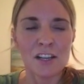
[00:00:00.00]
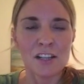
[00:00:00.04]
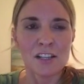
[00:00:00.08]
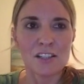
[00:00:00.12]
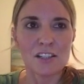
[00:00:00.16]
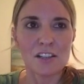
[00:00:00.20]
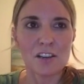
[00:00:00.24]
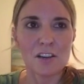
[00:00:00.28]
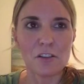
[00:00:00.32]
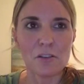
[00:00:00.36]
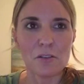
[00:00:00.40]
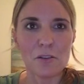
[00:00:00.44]

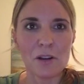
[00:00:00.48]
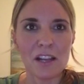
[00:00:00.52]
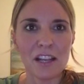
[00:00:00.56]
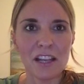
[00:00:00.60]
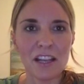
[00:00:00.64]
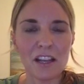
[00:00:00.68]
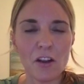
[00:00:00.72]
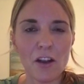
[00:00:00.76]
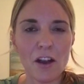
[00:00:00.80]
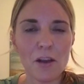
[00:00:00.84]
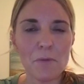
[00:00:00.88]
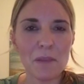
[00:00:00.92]
So,
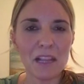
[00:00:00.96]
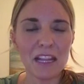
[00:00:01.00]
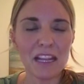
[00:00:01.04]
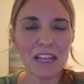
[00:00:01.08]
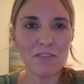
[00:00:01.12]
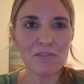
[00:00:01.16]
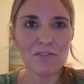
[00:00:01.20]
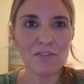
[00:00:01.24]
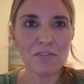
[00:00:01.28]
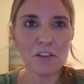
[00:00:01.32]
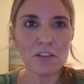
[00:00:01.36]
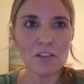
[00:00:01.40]
I'm
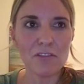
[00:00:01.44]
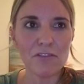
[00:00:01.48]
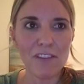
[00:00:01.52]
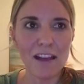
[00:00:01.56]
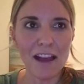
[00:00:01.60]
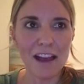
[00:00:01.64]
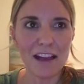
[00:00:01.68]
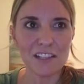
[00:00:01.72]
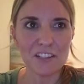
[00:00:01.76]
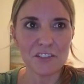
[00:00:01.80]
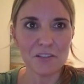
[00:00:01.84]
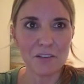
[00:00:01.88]
eating full
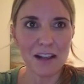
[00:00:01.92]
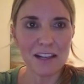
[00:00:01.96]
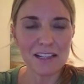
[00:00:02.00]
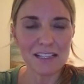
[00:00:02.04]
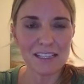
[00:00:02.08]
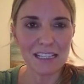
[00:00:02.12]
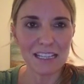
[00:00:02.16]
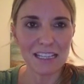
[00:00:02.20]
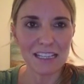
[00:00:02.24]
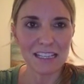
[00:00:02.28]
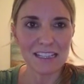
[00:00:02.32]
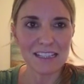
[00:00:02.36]
fat
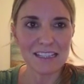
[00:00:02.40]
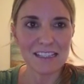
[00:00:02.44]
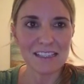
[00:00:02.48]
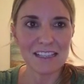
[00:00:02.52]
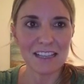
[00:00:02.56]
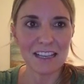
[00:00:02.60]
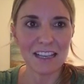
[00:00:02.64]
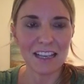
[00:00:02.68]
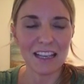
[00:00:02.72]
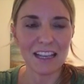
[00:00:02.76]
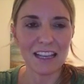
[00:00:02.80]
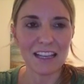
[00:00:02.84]

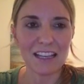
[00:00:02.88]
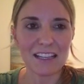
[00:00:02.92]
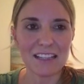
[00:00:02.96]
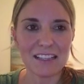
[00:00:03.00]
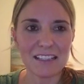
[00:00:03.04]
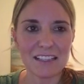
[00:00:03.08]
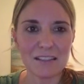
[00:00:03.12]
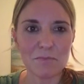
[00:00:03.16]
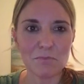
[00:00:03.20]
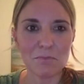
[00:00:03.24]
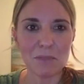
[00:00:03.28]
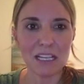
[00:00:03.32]
dressings
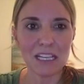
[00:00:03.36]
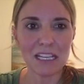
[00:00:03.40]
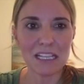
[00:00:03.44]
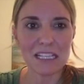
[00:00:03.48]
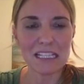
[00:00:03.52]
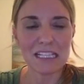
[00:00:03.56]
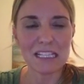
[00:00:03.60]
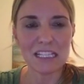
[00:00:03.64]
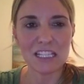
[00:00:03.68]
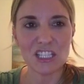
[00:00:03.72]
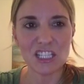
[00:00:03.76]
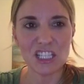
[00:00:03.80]
and
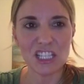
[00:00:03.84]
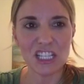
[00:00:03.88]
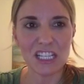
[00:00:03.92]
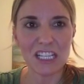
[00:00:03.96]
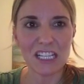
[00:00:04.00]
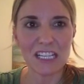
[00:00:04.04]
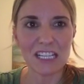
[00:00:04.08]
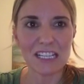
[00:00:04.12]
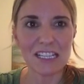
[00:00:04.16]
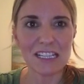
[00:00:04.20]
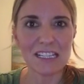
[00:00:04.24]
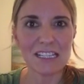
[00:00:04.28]
meat and
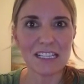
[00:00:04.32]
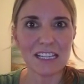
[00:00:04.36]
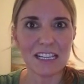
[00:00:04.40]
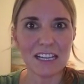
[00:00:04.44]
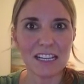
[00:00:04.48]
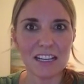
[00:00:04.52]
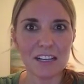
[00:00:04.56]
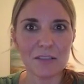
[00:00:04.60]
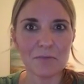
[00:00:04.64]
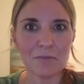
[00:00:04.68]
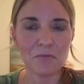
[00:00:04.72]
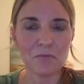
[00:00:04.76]
cheese,
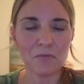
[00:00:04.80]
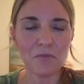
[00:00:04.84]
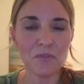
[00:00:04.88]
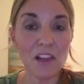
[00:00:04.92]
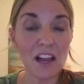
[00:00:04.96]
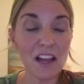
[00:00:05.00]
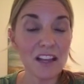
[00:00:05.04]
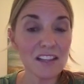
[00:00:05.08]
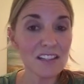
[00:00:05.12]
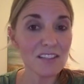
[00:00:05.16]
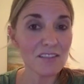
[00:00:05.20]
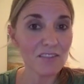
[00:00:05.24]

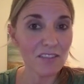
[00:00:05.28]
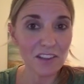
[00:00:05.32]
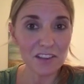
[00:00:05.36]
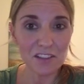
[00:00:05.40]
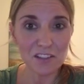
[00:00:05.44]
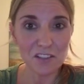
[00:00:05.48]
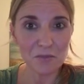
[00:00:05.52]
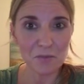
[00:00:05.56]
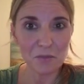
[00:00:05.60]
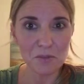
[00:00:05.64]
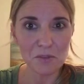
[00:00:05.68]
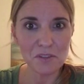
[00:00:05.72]
lots of
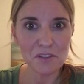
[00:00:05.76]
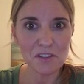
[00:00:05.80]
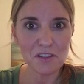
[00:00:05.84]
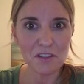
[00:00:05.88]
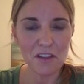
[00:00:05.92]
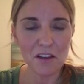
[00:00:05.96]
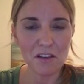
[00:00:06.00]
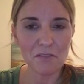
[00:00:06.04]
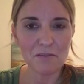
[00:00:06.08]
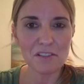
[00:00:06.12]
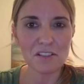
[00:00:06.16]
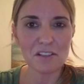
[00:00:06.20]
vegetables. So
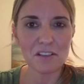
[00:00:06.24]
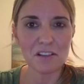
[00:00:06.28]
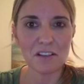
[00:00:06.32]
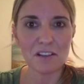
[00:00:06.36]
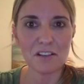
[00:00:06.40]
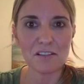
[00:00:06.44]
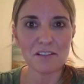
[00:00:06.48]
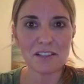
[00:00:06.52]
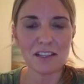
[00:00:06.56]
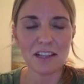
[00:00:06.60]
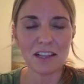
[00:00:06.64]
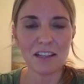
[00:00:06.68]
that was
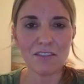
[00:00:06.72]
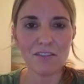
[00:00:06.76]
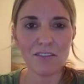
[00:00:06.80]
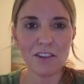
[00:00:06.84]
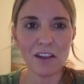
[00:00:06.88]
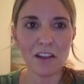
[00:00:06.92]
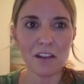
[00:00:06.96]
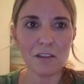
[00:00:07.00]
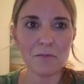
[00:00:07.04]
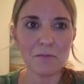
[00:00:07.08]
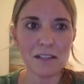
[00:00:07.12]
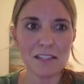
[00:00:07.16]
good. I was getting
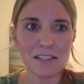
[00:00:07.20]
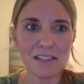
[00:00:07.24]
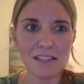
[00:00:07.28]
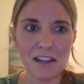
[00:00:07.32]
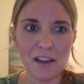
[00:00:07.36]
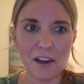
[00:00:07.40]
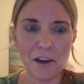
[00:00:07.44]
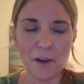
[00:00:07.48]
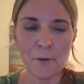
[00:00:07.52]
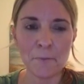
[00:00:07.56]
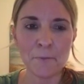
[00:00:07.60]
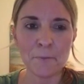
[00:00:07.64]
vitamins
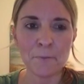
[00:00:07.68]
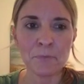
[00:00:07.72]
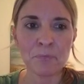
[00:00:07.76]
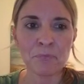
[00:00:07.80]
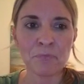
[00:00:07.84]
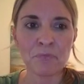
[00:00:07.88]
there.